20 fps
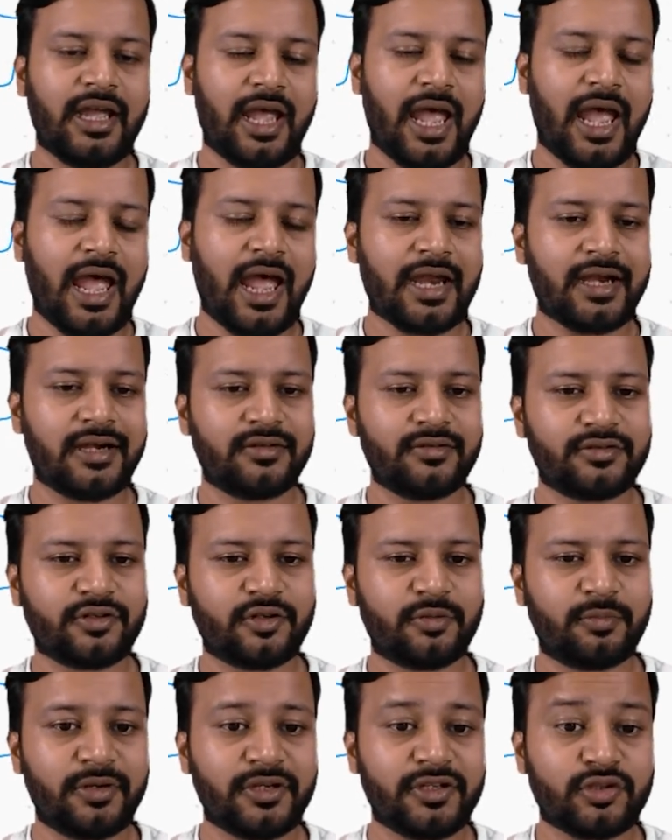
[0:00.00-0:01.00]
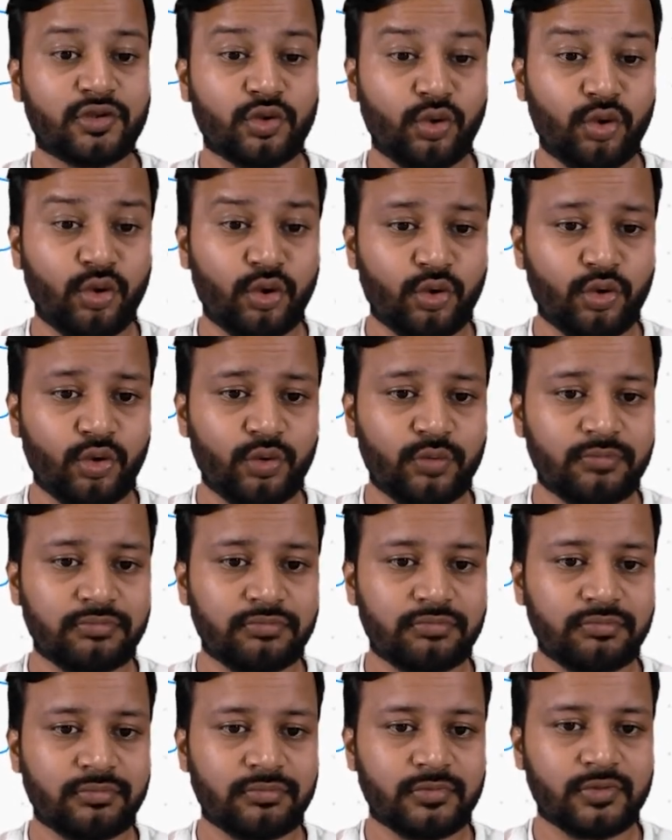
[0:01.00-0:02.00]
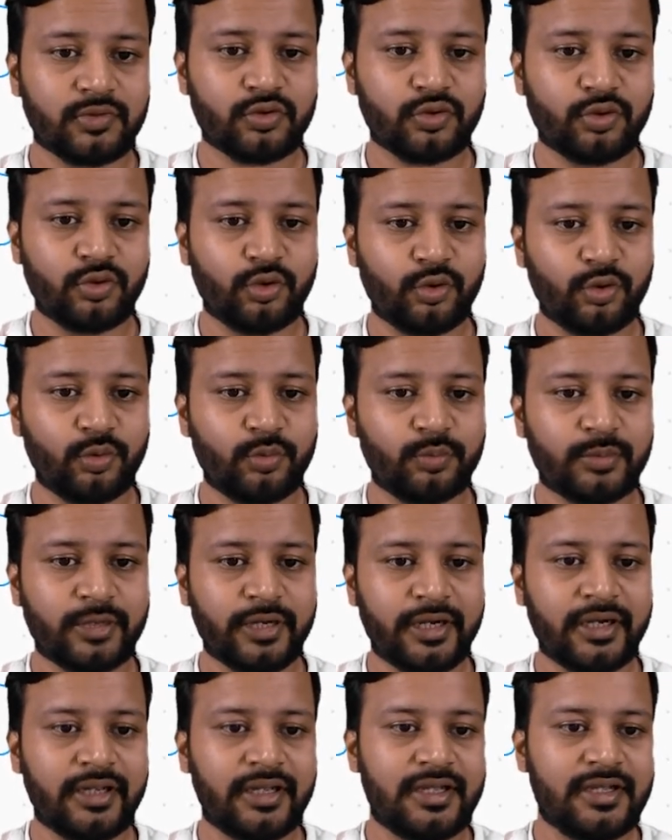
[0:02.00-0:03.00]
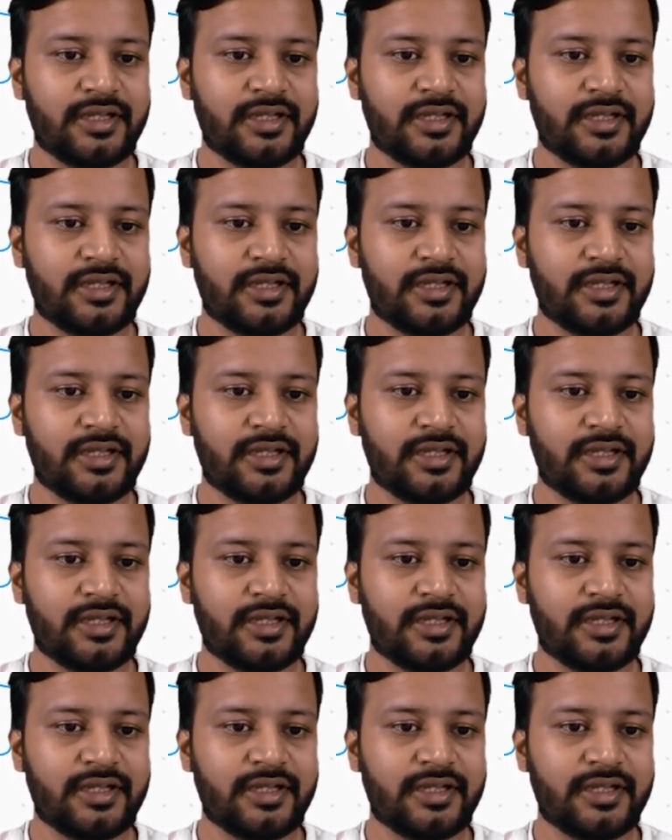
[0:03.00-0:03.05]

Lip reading: And those could be storeroom, right?